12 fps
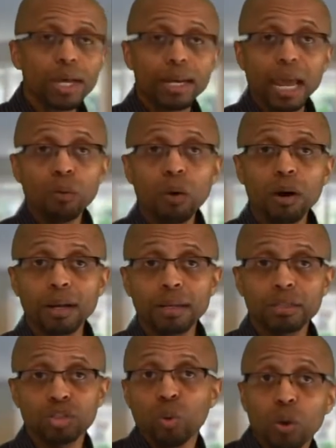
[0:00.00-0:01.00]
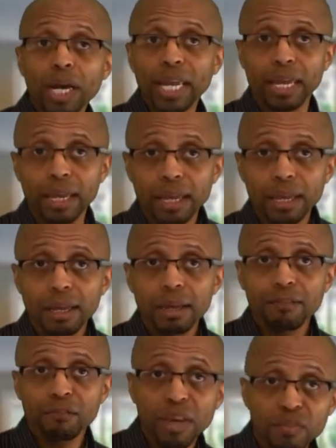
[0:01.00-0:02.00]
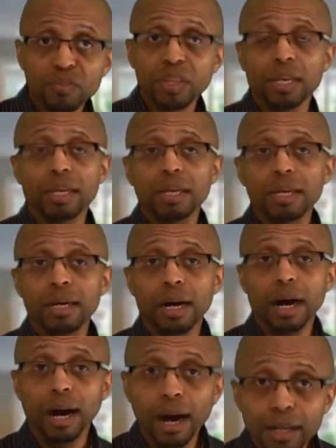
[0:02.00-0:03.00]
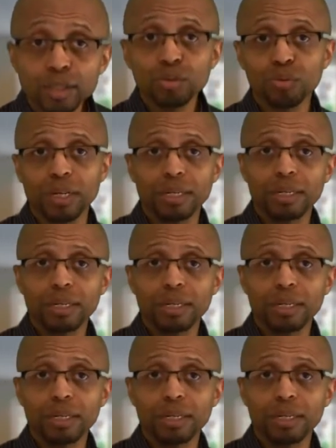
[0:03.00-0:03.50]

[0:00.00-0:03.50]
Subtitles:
They want 20, 50, 100,